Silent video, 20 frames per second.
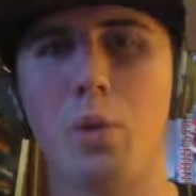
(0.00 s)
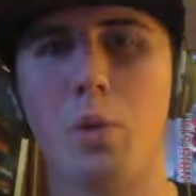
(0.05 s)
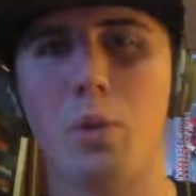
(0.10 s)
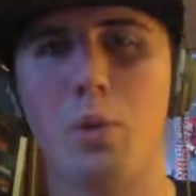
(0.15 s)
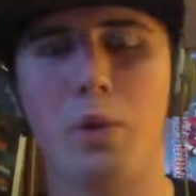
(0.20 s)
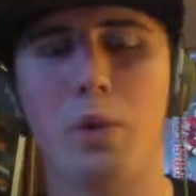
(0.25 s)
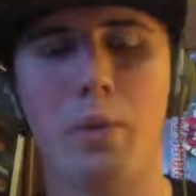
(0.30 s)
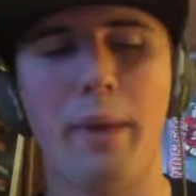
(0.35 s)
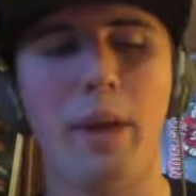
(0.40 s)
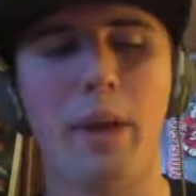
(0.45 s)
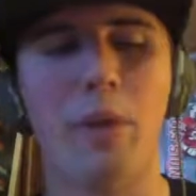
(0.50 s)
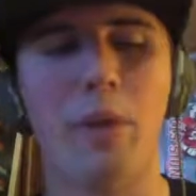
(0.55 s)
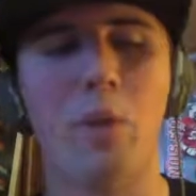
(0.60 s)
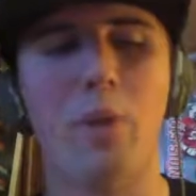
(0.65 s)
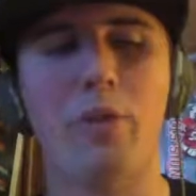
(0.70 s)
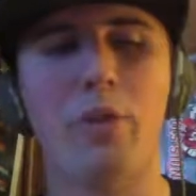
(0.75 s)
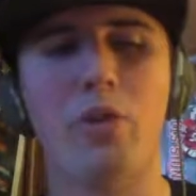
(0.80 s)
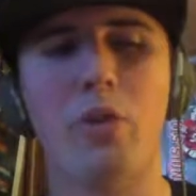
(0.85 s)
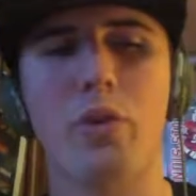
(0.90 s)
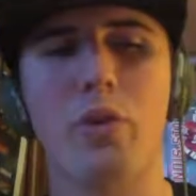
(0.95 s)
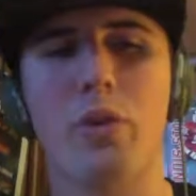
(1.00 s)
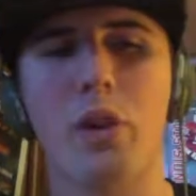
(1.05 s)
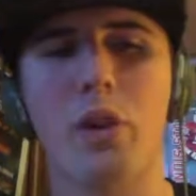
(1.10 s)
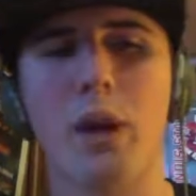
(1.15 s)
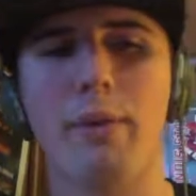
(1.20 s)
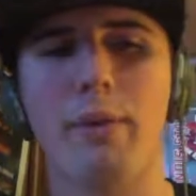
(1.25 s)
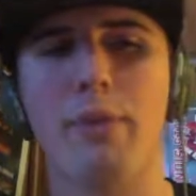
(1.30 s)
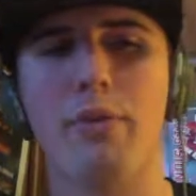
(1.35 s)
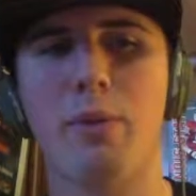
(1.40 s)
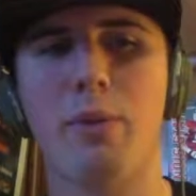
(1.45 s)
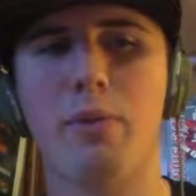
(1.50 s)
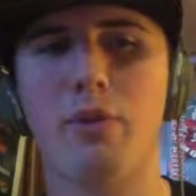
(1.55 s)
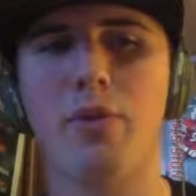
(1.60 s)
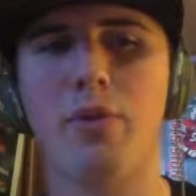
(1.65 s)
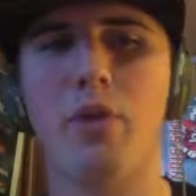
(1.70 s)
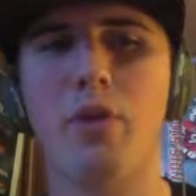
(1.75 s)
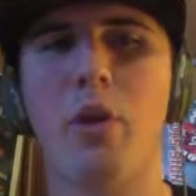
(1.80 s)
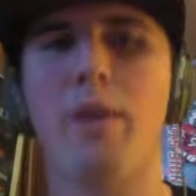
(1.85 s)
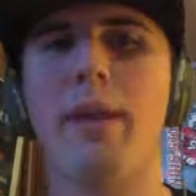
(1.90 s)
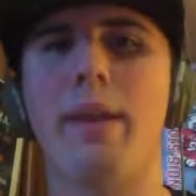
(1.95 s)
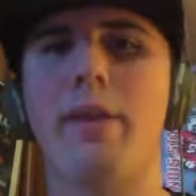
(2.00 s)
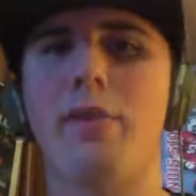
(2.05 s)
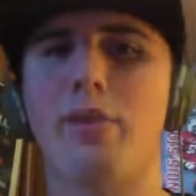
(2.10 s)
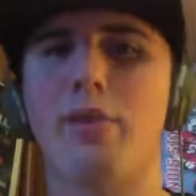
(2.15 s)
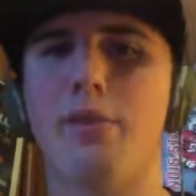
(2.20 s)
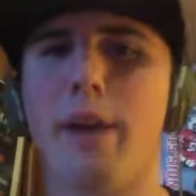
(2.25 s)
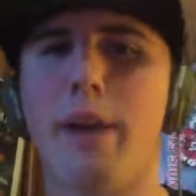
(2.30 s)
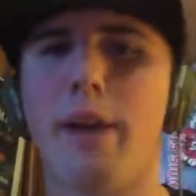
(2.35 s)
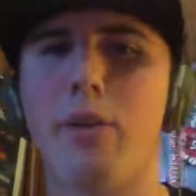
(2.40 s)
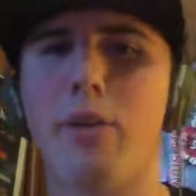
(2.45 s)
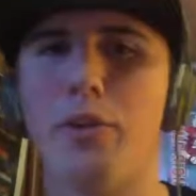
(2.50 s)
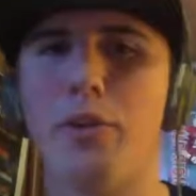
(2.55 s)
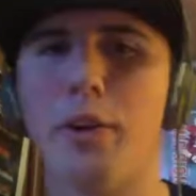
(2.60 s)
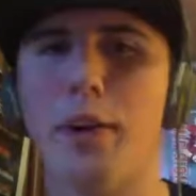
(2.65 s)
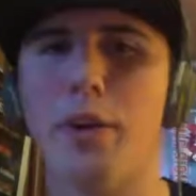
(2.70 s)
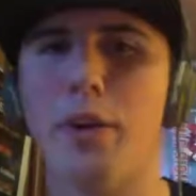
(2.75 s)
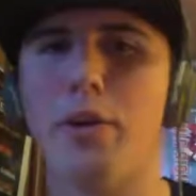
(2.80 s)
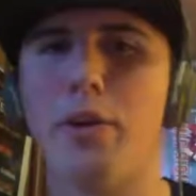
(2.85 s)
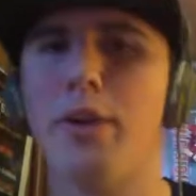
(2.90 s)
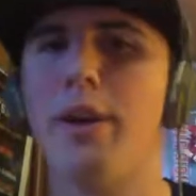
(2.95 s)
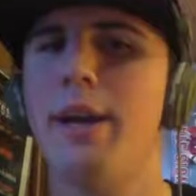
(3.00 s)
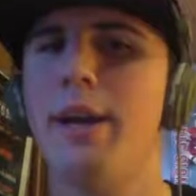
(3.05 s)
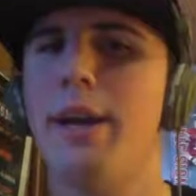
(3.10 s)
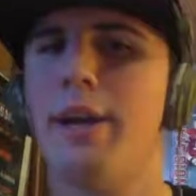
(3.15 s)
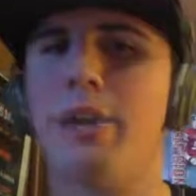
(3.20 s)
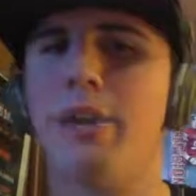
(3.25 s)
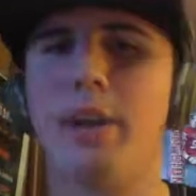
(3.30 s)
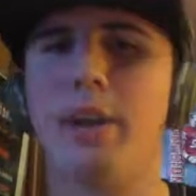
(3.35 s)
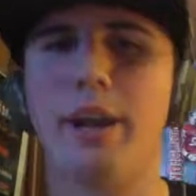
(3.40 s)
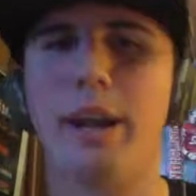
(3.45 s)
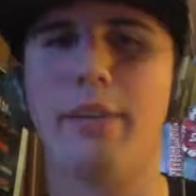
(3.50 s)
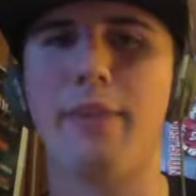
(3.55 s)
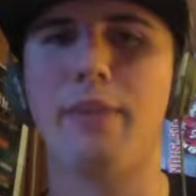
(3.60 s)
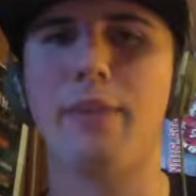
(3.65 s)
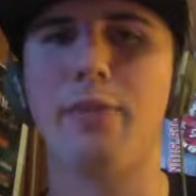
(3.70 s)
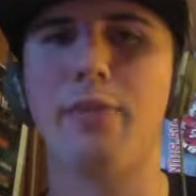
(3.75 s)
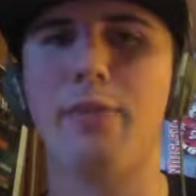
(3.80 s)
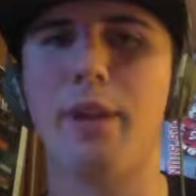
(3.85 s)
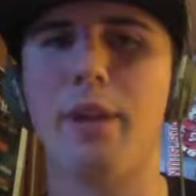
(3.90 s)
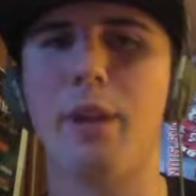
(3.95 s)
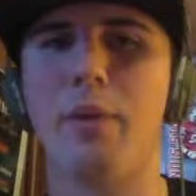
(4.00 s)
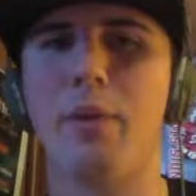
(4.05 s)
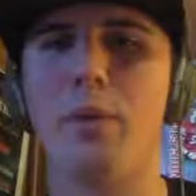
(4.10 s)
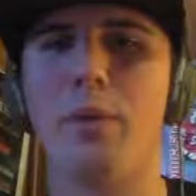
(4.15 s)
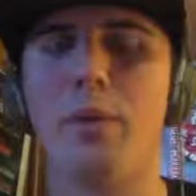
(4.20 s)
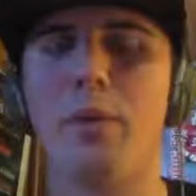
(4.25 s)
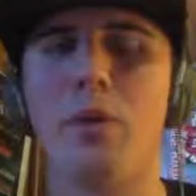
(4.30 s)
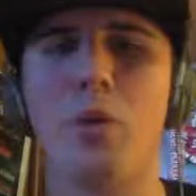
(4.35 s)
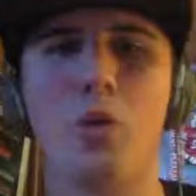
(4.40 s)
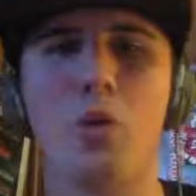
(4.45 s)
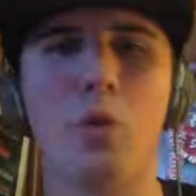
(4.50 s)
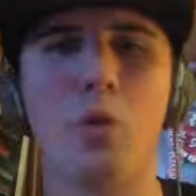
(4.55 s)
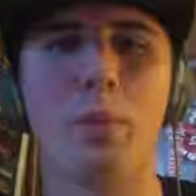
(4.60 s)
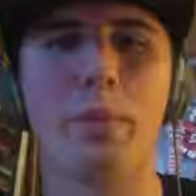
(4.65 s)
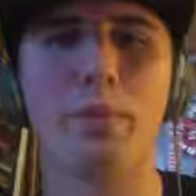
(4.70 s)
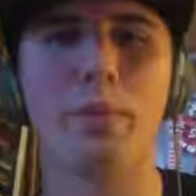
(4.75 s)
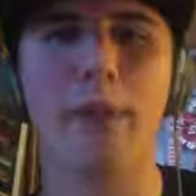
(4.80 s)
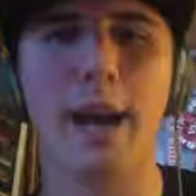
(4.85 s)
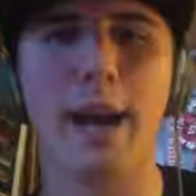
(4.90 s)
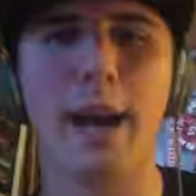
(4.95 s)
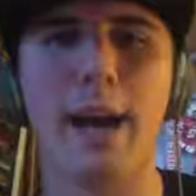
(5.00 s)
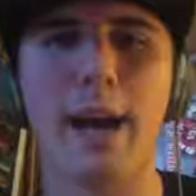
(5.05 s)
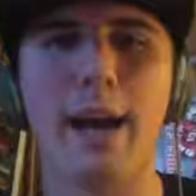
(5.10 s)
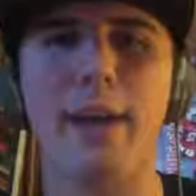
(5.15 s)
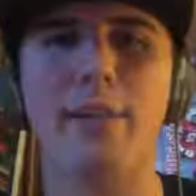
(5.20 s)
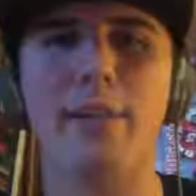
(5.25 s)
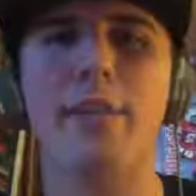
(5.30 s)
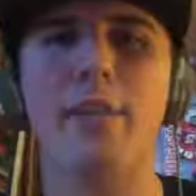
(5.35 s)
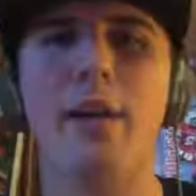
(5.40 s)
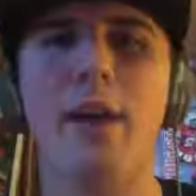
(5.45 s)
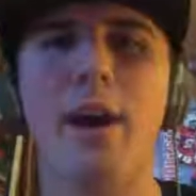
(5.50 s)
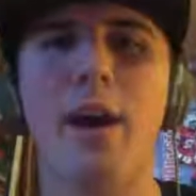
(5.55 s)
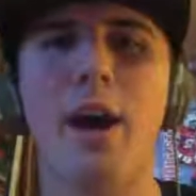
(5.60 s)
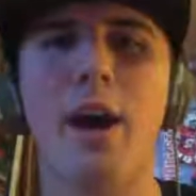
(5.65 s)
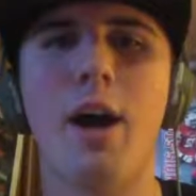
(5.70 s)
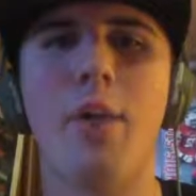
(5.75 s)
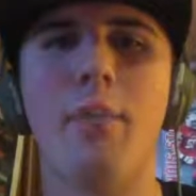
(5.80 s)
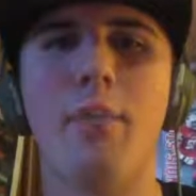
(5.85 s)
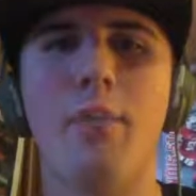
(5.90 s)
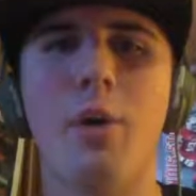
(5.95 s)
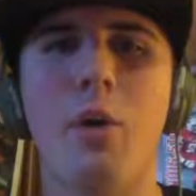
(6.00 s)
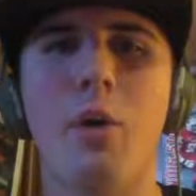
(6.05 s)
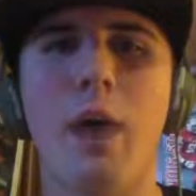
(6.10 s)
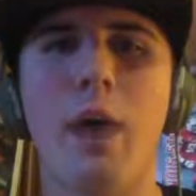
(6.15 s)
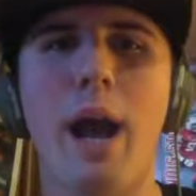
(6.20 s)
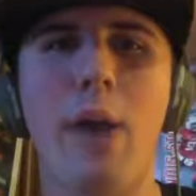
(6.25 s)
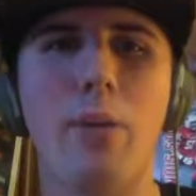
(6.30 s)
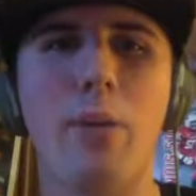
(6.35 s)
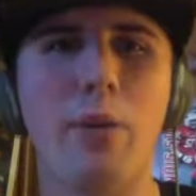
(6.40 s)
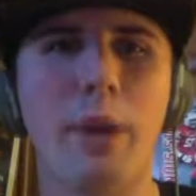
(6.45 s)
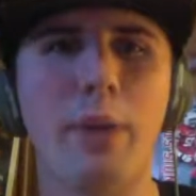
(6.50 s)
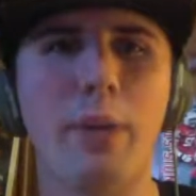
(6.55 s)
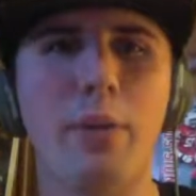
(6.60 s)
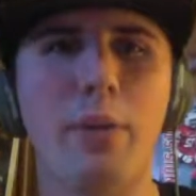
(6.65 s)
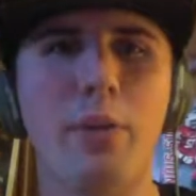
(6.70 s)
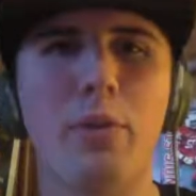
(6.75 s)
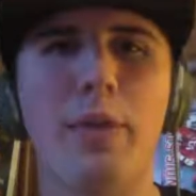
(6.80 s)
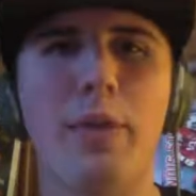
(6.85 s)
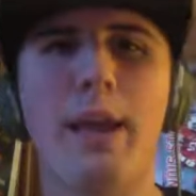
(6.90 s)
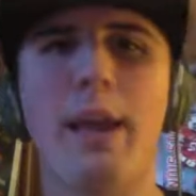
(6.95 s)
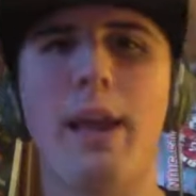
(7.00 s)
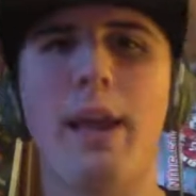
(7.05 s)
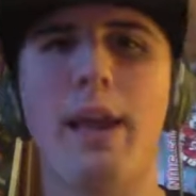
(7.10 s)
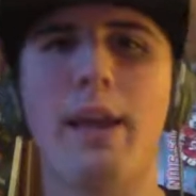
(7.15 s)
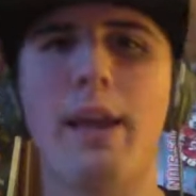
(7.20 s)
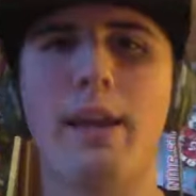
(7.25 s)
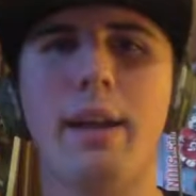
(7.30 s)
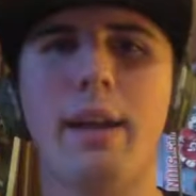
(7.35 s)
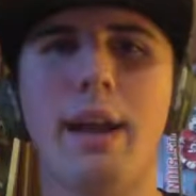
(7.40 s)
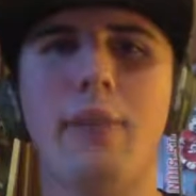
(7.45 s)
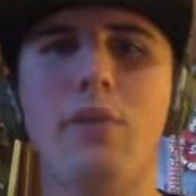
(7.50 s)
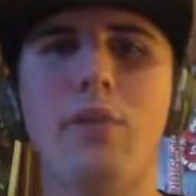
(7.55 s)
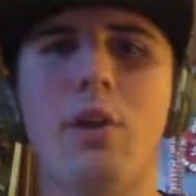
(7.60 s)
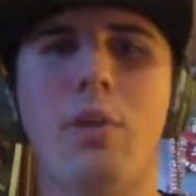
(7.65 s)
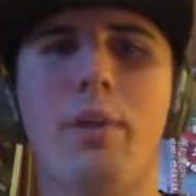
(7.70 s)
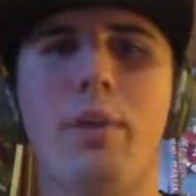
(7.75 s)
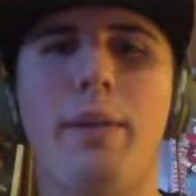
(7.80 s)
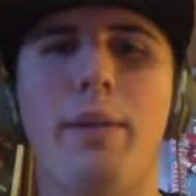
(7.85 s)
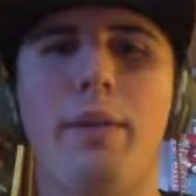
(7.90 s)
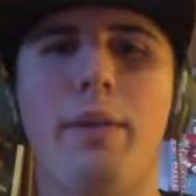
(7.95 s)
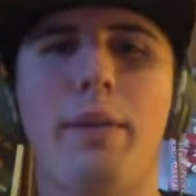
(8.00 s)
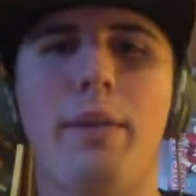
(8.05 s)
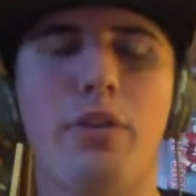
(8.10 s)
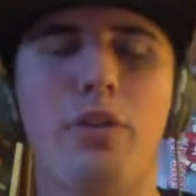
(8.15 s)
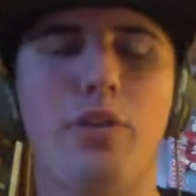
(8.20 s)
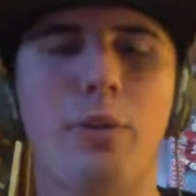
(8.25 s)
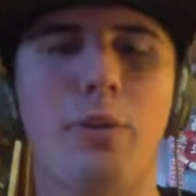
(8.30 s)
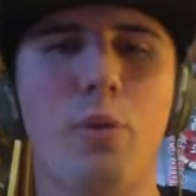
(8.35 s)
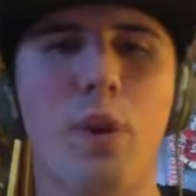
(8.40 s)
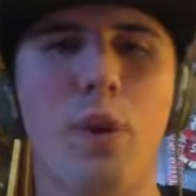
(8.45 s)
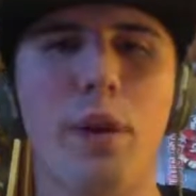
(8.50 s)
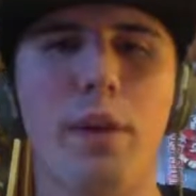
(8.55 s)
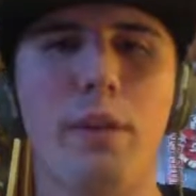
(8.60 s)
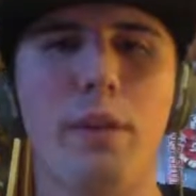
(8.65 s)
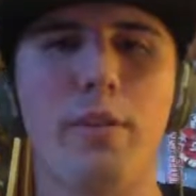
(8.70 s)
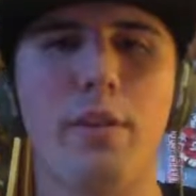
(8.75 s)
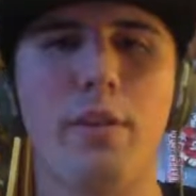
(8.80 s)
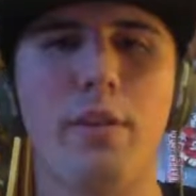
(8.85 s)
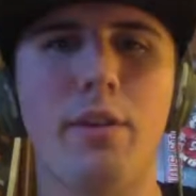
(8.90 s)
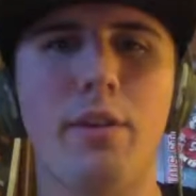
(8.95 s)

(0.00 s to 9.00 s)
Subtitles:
no matter what school you're coming from, just knowing that it's your final year and you're going to have to fit in with a new group of guys. How were you able to do that and kind of talk about the leadership qualities that you